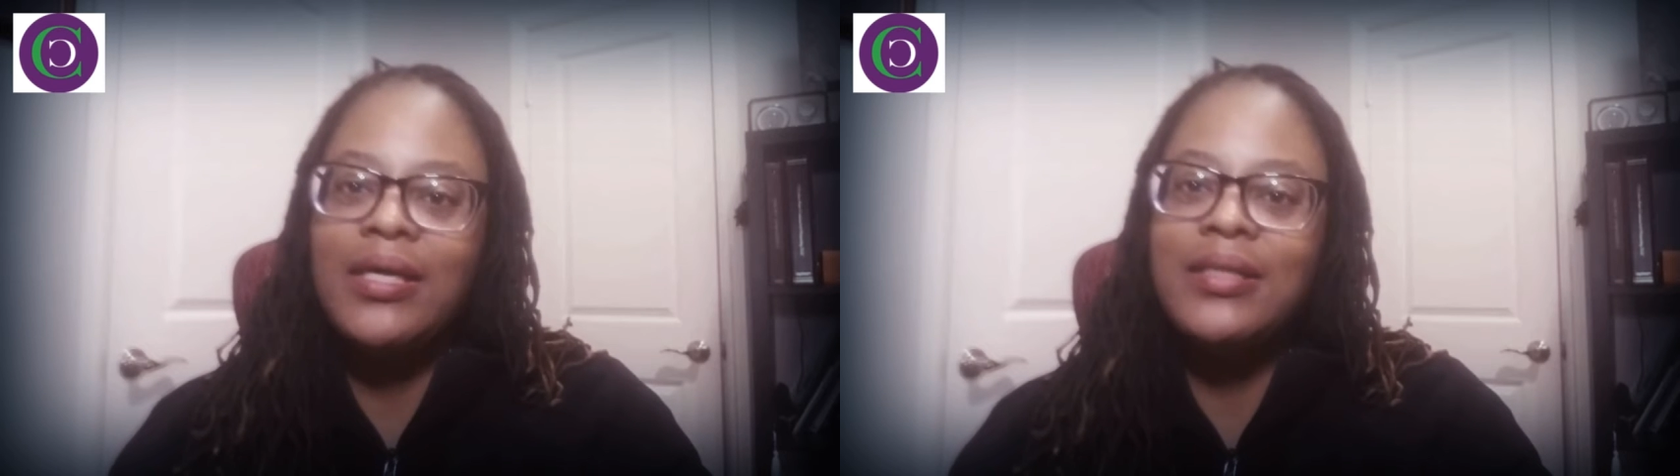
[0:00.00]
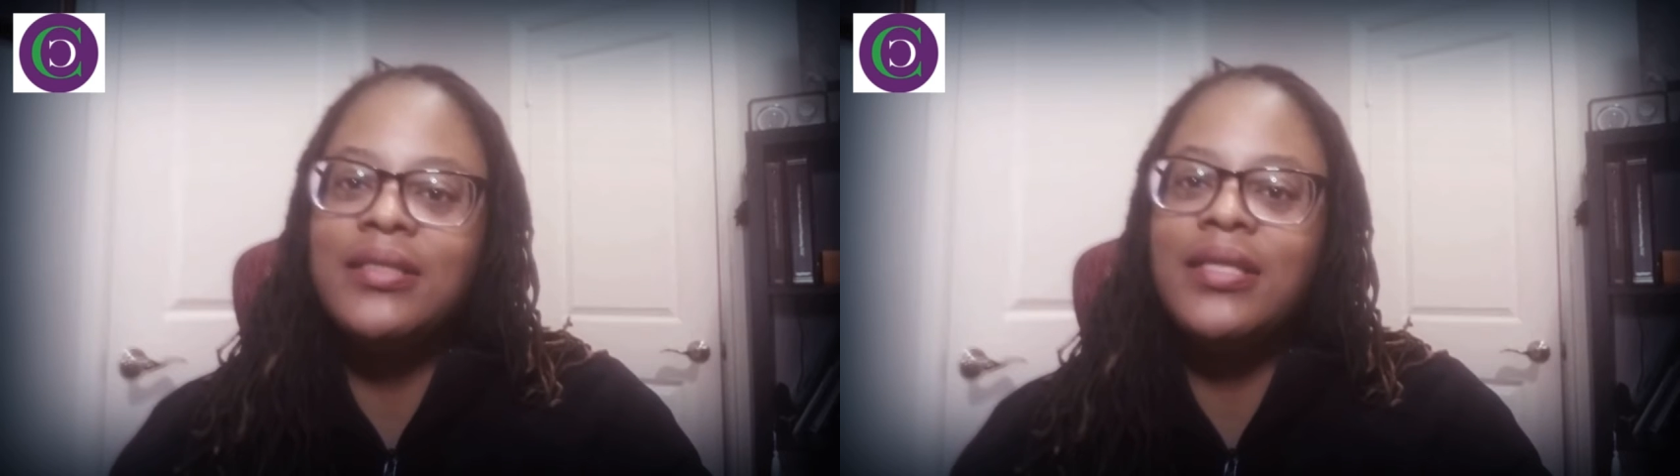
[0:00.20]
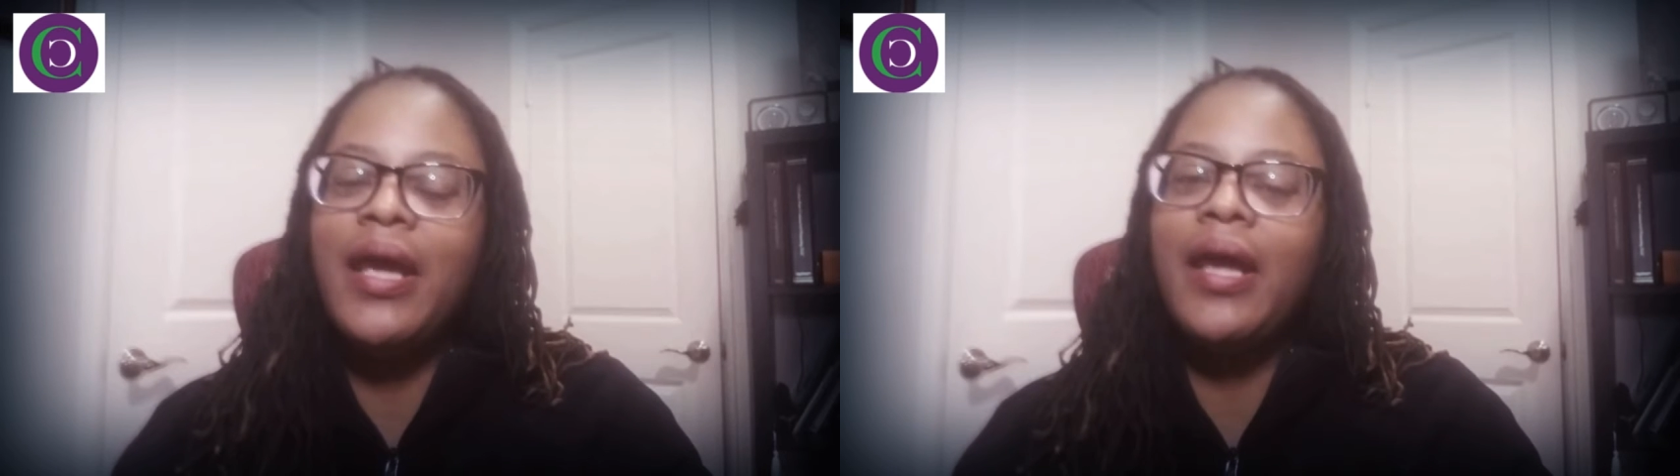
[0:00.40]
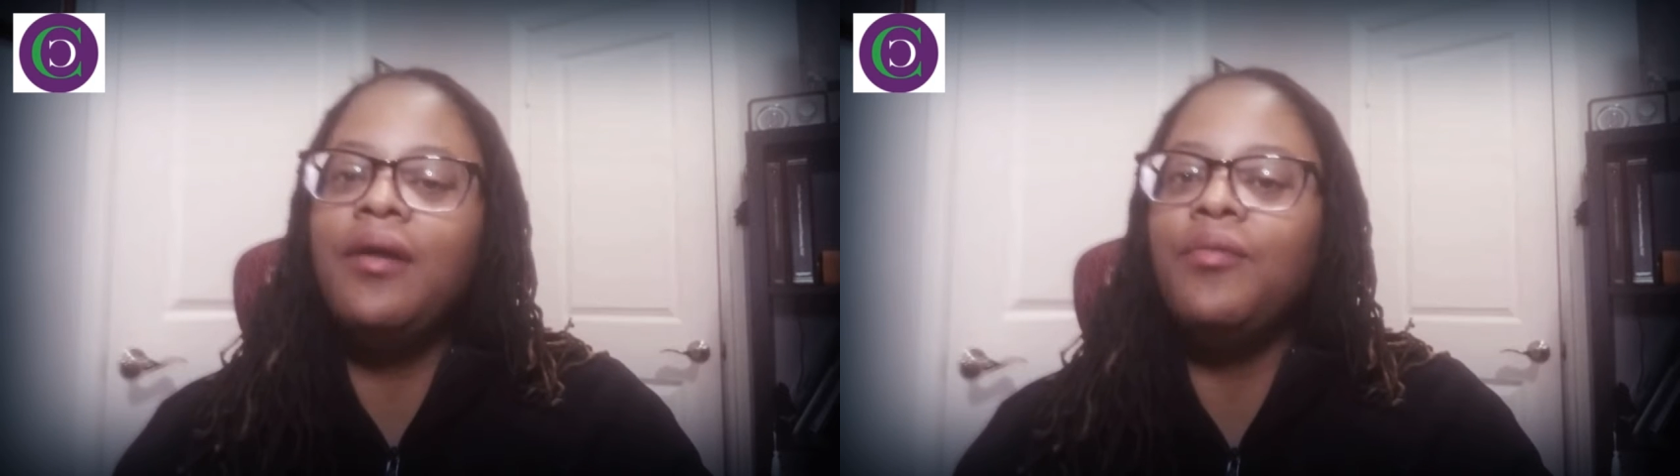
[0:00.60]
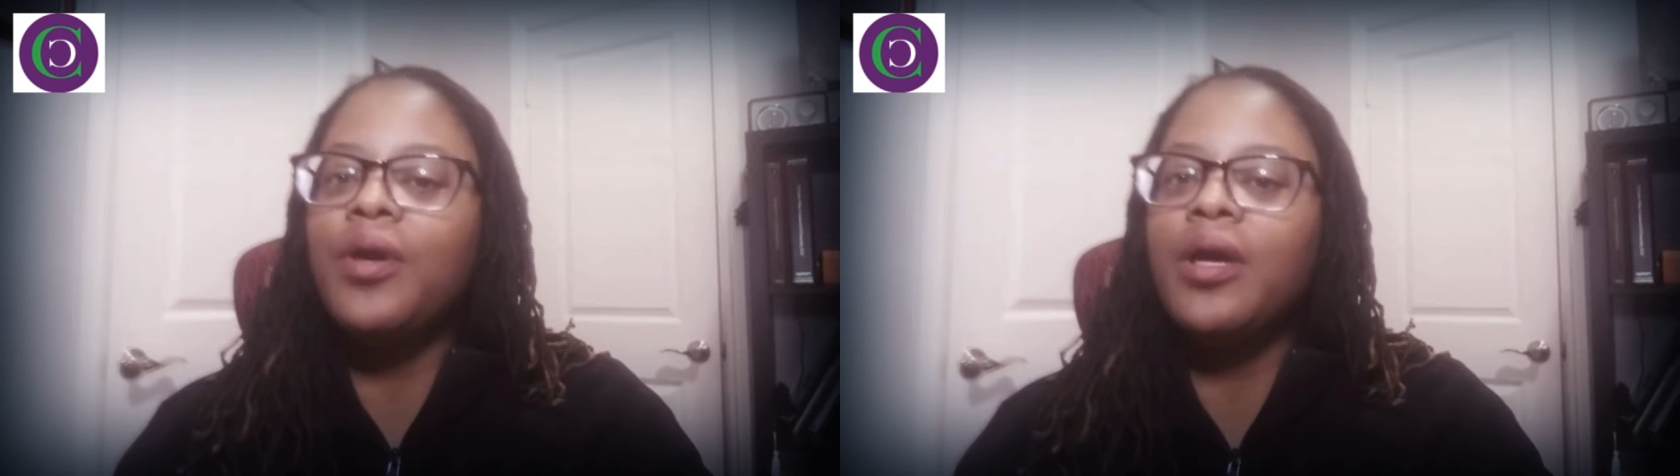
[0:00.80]
and
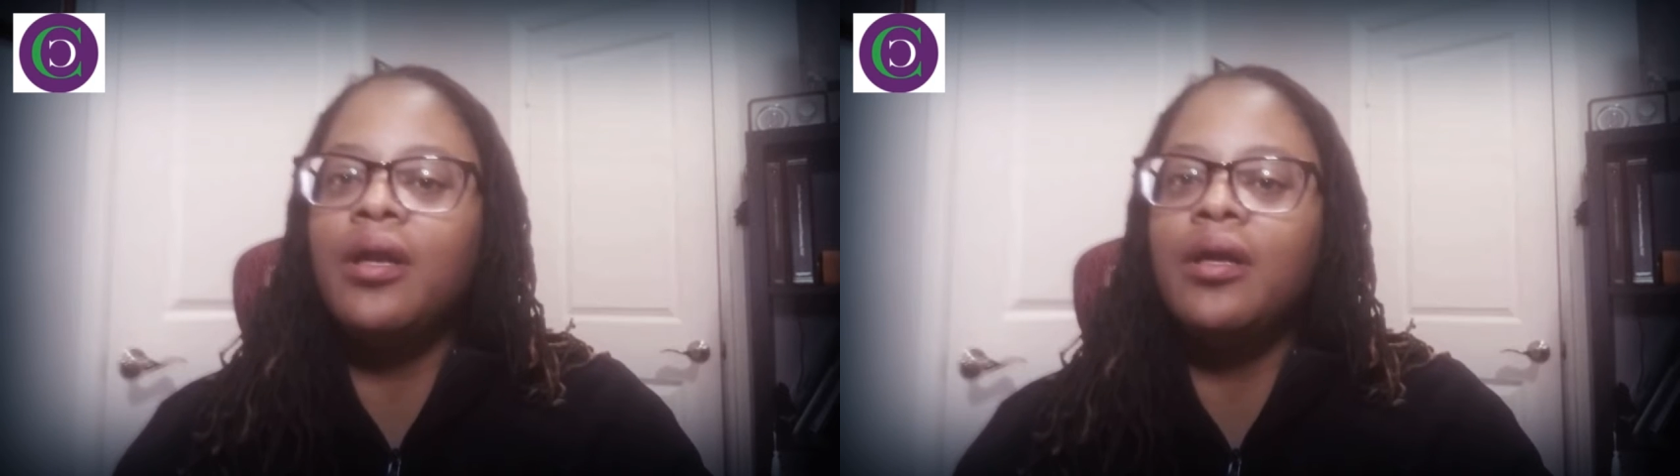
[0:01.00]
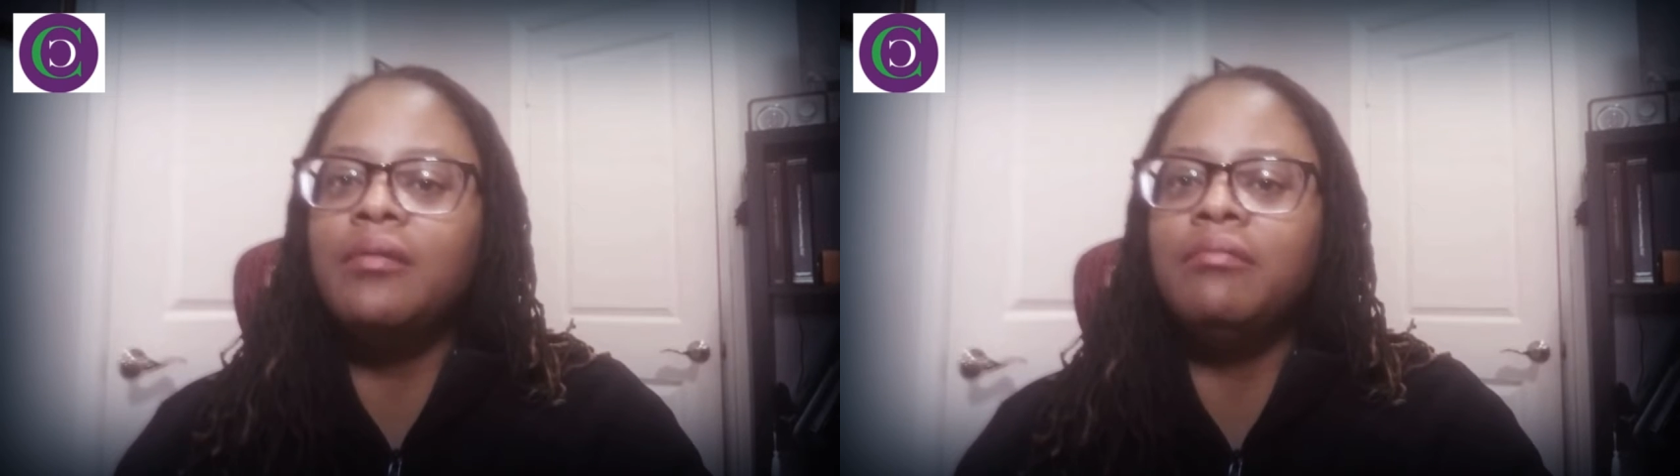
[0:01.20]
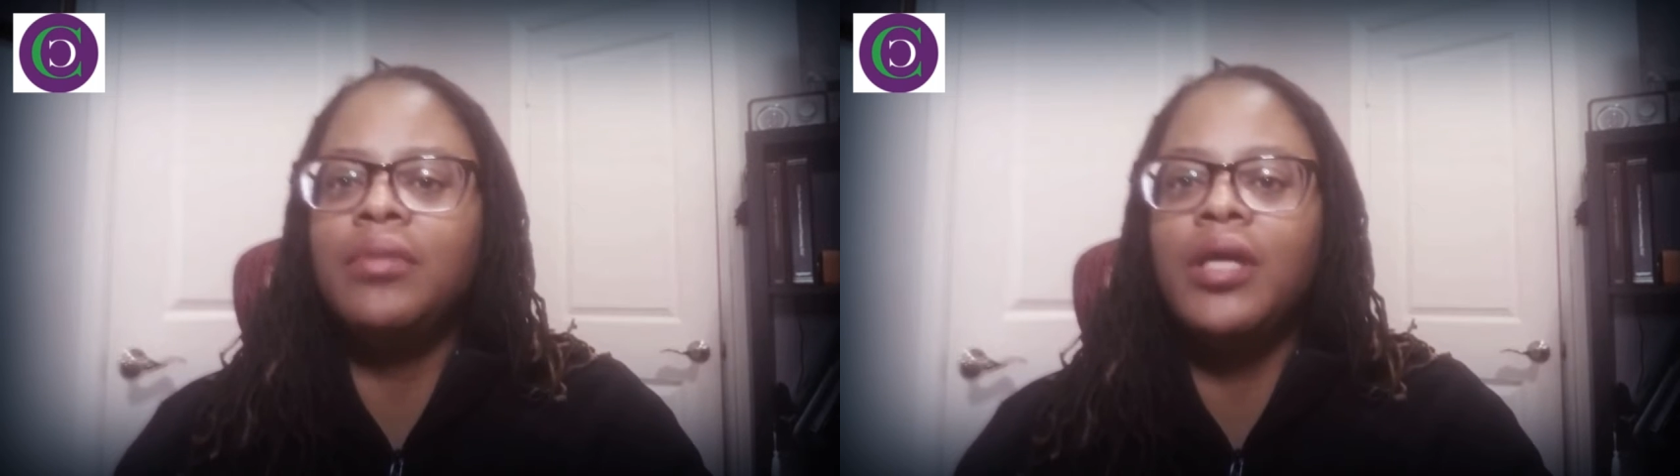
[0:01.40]
today we're gonna